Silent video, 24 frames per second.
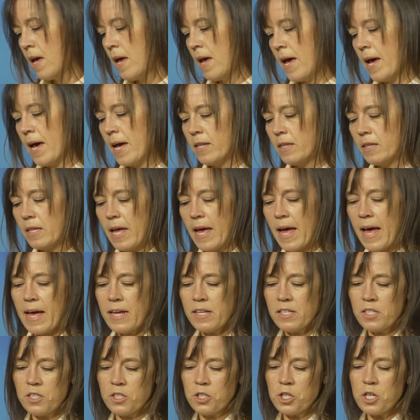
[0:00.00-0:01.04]
At
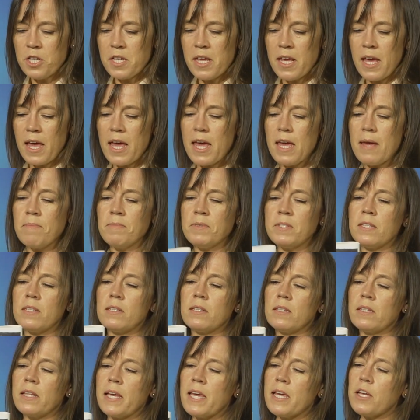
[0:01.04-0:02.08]
last she came to
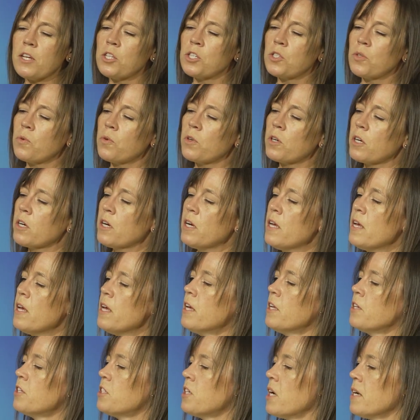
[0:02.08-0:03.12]
the lake shore
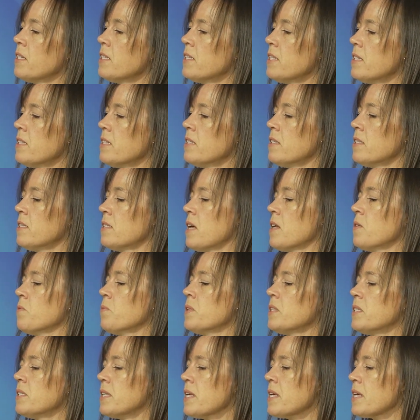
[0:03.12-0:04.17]
just as the sun
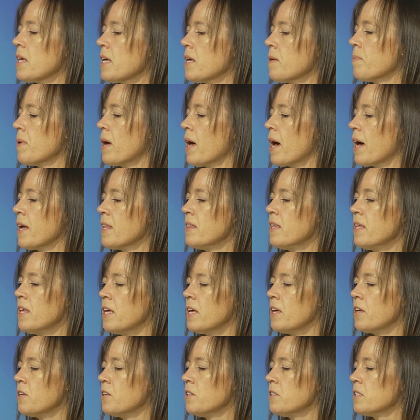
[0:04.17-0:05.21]
was sinking behind the
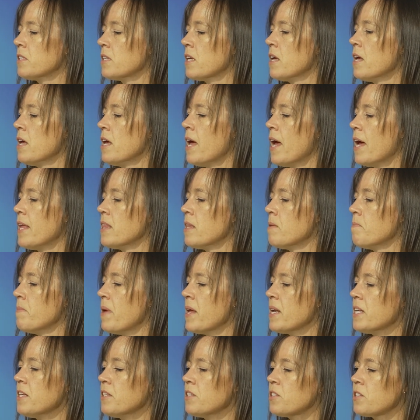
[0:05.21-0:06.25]
hills, and the
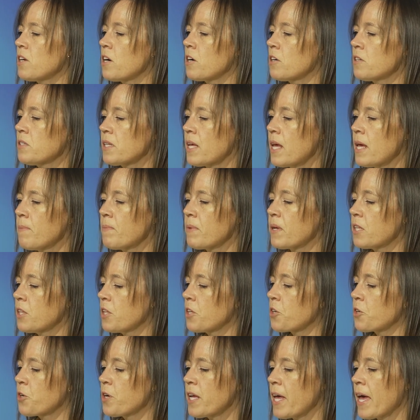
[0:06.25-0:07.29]
many stars came
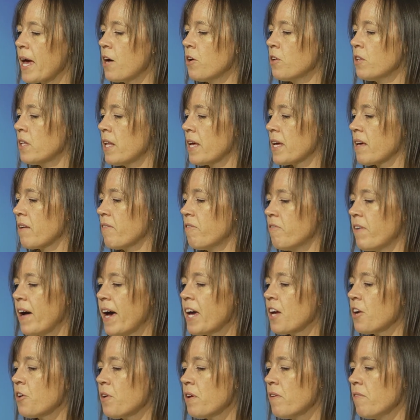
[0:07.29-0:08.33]
glittering out like a
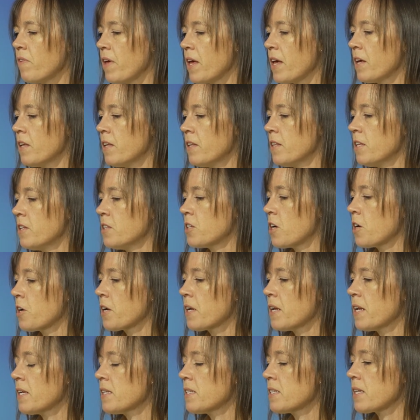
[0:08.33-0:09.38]
fiery veil in the
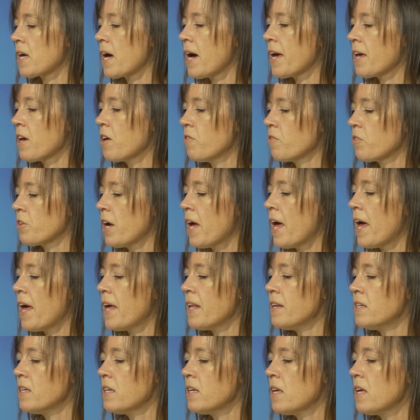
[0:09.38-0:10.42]
darkening sky
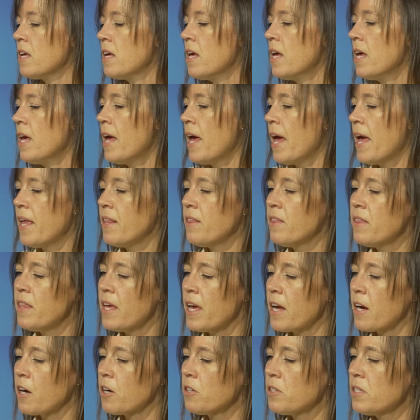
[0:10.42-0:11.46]
overhead. And
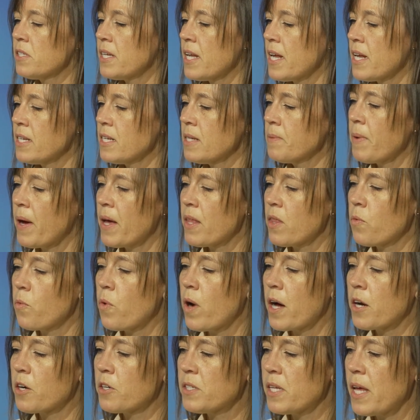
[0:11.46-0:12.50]
there, standing by the
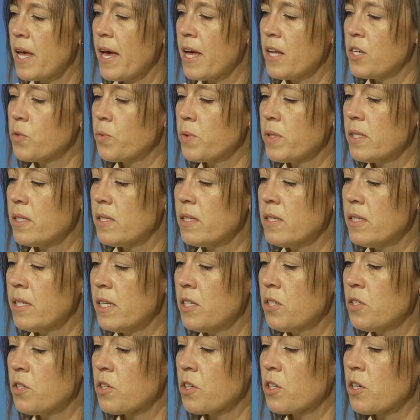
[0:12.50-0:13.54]
water's edge, was the
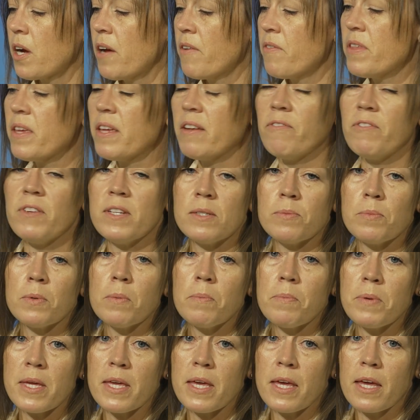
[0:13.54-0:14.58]
sister of the invisible
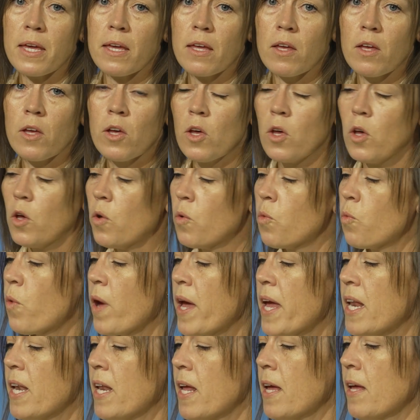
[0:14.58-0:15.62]
being,
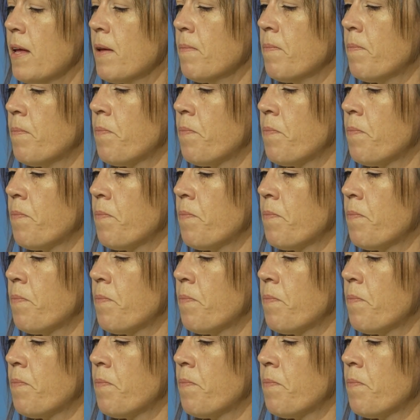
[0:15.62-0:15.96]
waiting.